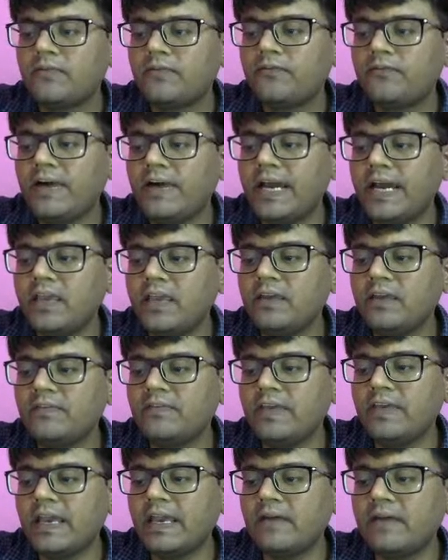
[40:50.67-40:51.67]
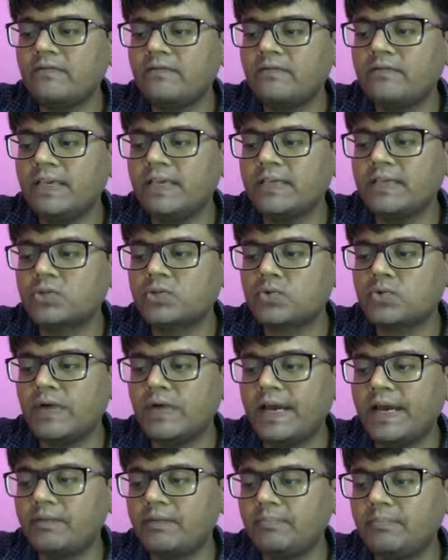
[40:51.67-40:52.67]
5mv
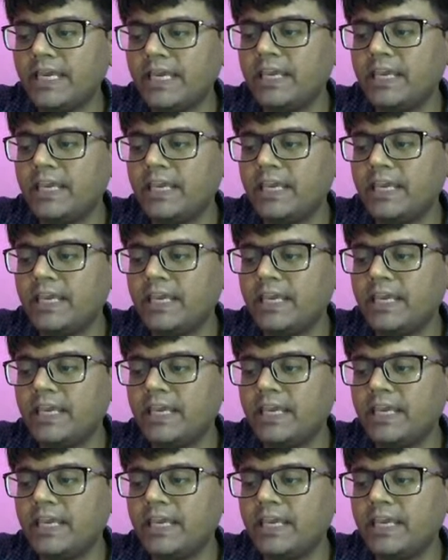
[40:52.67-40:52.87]
square by